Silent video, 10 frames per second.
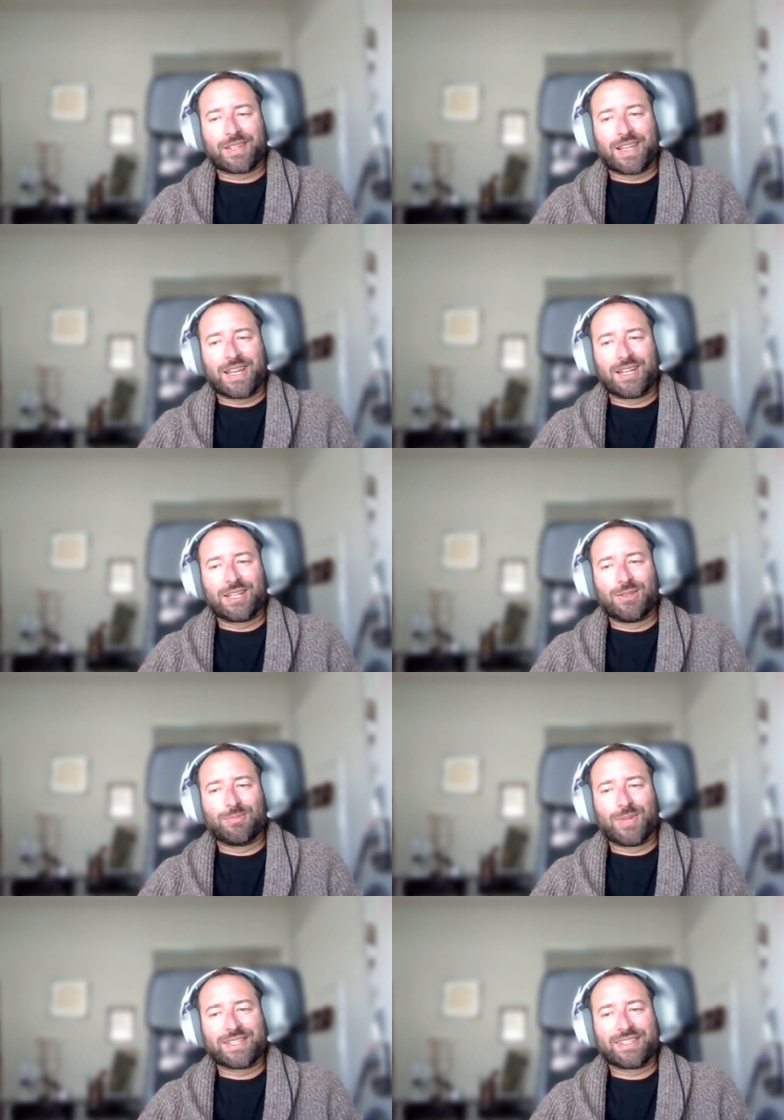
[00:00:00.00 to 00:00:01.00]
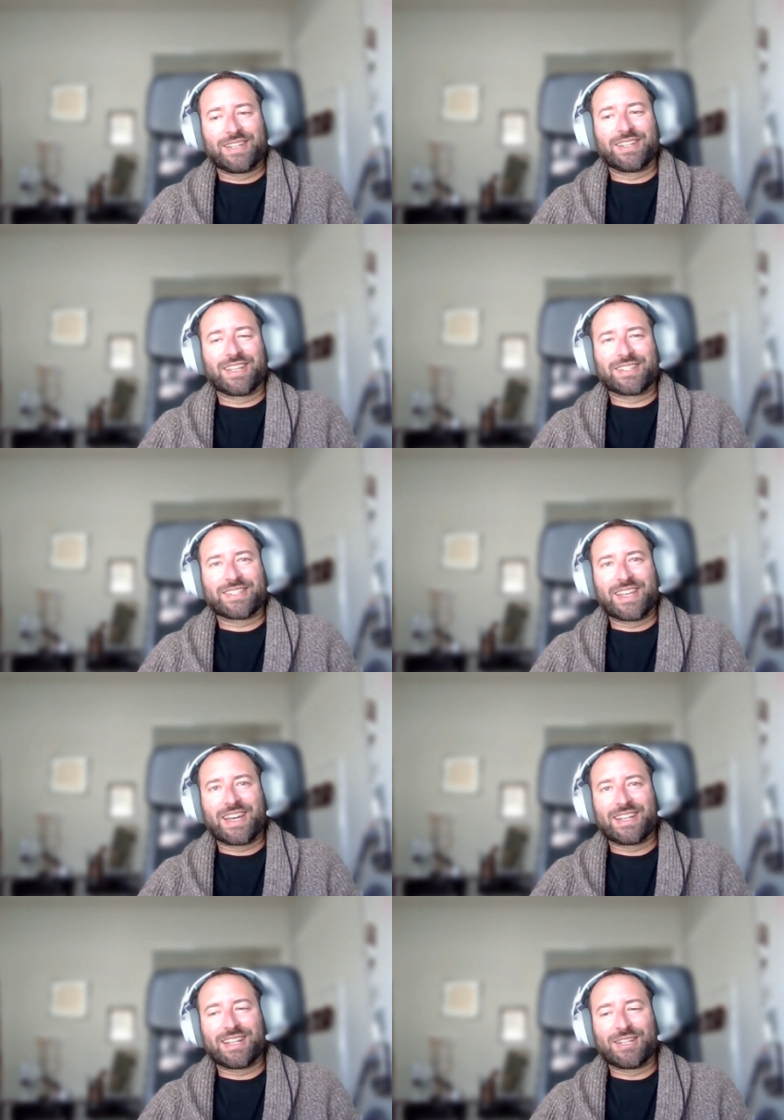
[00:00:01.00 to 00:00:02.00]
How do you baseline against
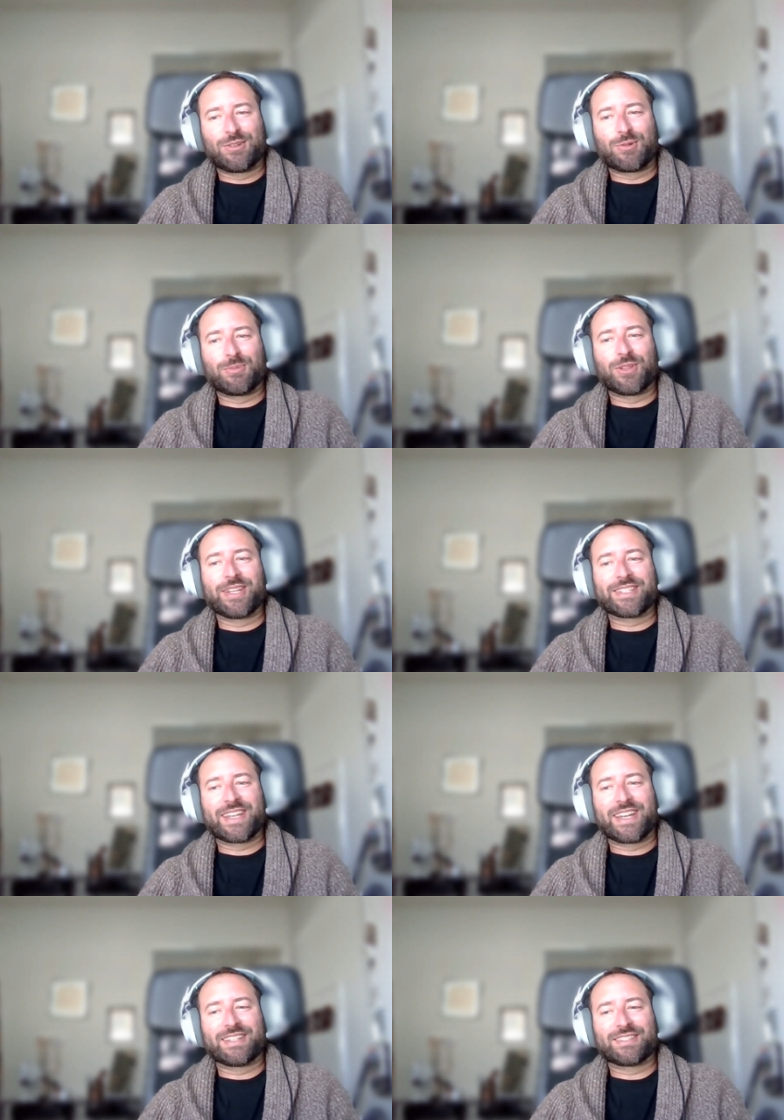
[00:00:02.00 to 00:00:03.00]
that? How do you normalize that?